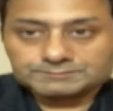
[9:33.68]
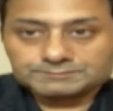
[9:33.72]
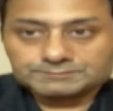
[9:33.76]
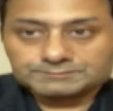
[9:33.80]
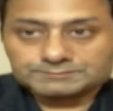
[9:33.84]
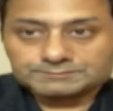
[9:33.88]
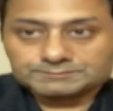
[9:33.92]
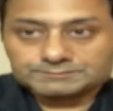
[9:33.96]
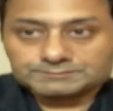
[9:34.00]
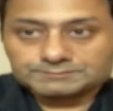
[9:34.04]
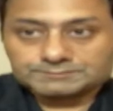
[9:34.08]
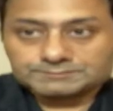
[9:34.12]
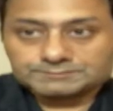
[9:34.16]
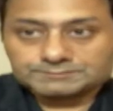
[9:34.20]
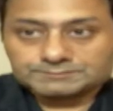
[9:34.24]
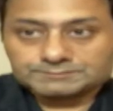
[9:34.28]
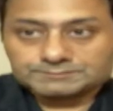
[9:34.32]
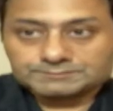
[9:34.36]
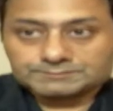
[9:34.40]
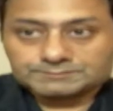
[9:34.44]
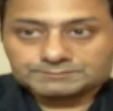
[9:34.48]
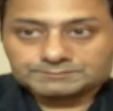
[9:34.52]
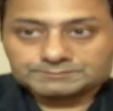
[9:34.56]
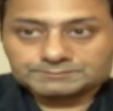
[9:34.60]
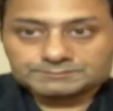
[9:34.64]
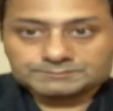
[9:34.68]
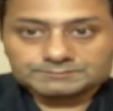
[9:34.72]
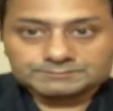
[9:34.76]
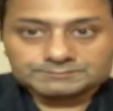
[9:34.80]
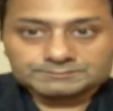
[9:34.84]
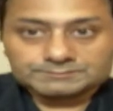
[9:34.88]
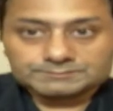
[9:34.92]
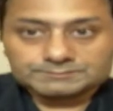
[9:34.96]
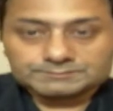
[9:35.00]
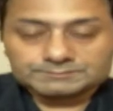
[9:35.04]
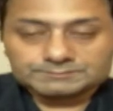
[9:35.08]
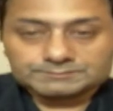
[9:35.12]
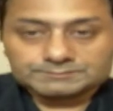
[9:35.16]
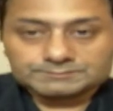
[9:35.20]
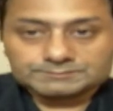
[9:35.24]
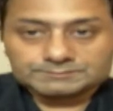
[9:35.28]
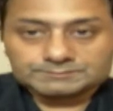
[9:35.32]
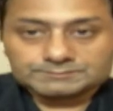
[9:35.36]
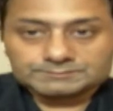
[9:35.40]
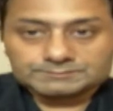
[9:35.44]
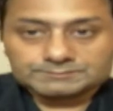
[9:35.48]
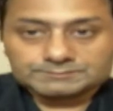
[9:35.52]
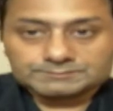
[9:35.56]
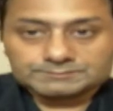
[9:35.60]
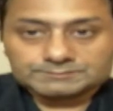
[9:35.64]

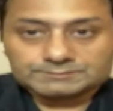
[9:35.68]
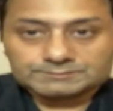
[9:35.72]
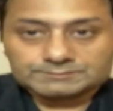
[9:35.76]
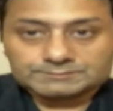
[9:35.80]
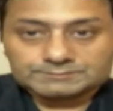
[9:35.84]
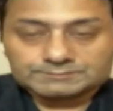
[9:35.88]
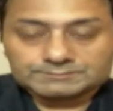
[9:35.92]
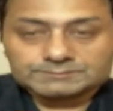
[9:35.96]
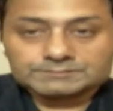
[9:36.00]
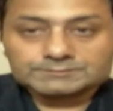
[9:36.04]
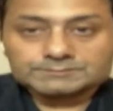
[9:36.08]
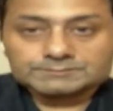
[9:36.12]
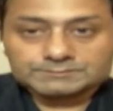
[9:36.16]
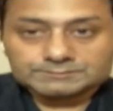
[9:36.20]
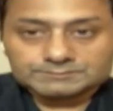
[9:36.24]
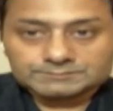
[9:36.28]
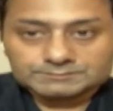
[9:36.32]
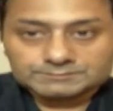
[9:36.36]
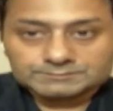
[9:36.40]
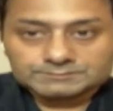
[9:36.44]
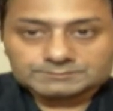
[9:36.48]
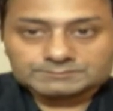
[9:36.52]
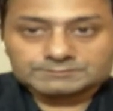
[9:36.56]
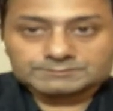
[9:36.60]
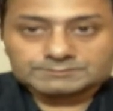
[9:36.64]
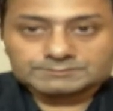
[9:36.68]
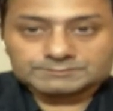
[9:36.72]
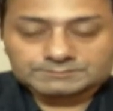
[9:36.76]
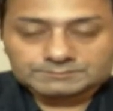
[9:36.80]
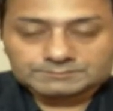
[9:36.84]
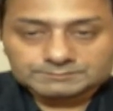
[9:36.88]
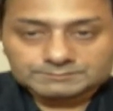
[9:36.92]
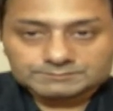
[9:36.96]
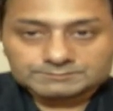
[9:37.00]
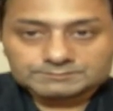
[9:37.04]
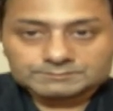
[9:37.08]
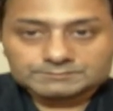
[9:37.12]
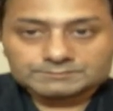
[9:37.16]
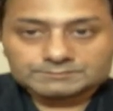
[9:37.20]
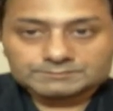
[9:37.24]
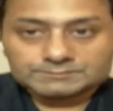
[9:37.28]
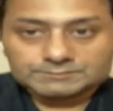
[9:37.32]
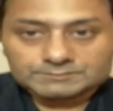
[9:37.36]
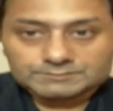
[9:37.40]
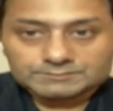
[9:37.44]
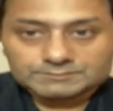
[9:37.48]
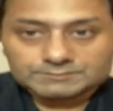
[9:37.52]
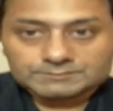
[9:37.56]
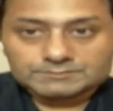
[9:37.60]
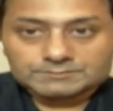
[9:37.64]

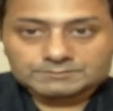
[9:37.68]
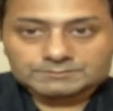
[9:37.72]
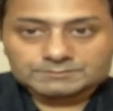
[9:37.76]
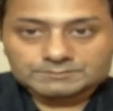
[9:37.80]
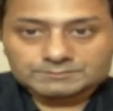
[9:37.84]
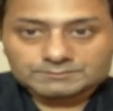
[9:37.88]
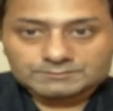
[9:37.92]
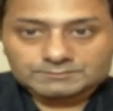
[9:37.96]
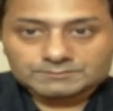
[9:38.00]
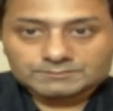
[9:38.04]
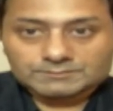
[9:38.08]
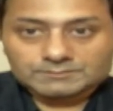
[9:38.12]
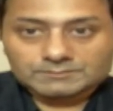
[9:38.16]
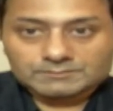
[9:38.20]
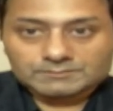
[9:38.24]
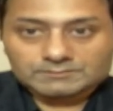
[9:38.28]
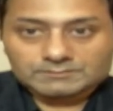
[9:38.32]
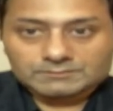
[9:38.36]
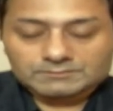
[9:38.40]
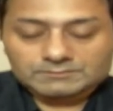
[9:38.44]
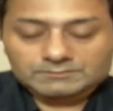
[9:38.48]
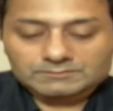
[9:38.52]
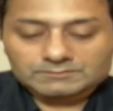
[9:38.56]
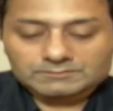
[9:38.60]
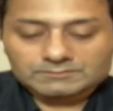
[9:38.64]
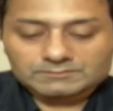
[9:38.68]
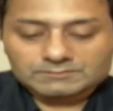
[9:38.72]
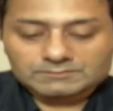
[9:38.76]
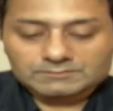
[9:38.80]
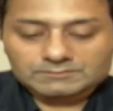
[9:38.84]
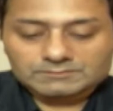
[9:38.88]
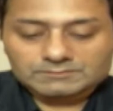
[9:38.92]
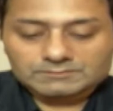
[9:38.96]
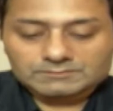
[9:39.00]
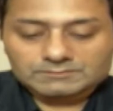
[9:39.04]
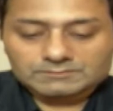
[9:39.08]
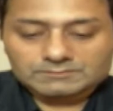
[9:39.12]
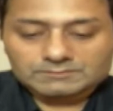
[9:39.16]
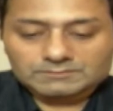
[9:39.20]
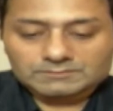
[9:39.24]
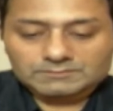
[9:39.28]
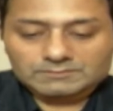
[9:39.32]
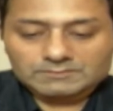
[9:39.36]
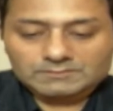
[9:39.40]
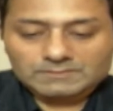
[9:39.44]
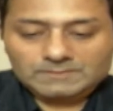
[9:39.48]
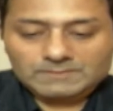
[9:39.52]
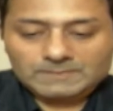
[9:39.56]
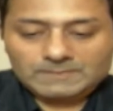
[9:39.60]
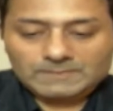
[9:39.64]

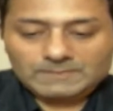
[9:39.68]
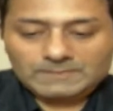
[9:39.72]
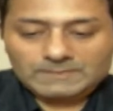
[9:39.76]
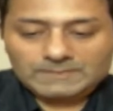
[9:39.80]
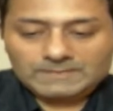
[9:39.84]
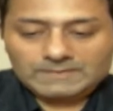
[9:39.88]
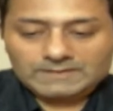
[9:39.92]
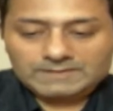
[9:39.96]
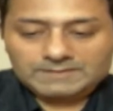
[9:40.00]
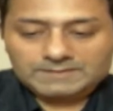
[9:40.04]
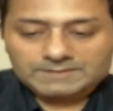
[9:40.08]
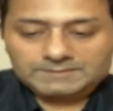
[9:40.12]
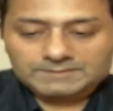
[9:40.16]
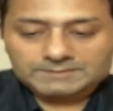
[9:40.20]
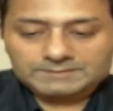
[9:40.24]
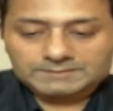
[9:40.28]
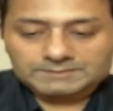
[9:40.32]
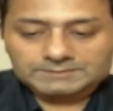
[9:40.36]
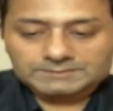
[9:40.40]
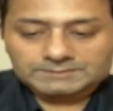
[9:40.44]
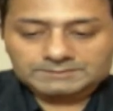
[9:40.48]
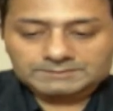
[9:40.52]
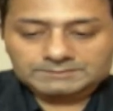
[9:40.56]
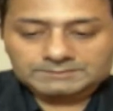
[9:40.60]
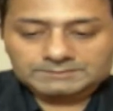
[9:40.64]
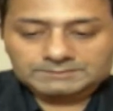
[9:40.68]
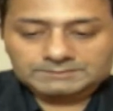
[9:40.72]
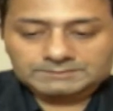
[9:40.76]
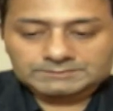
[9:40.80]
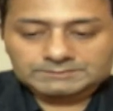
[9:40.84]
The person shown says nothing.